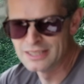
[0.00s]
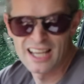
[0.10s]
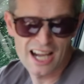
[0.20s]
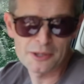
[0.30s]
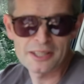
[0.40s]

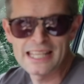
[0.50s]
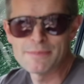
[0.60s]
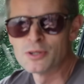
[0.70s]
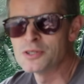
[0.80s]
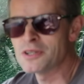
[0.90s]
I'm going to keep
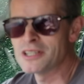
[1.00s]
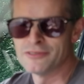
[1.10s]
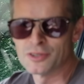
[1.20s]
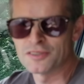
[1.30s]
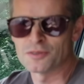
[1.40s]
on calling it a
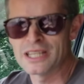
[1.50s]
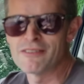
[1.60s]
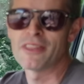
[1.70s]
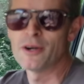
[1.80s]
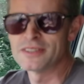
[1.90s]
Vauxhall
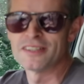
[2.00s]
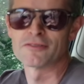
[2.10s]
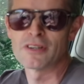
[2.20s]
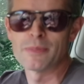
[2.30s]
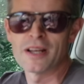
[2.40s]
even though it is a
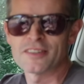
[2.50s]
rebadged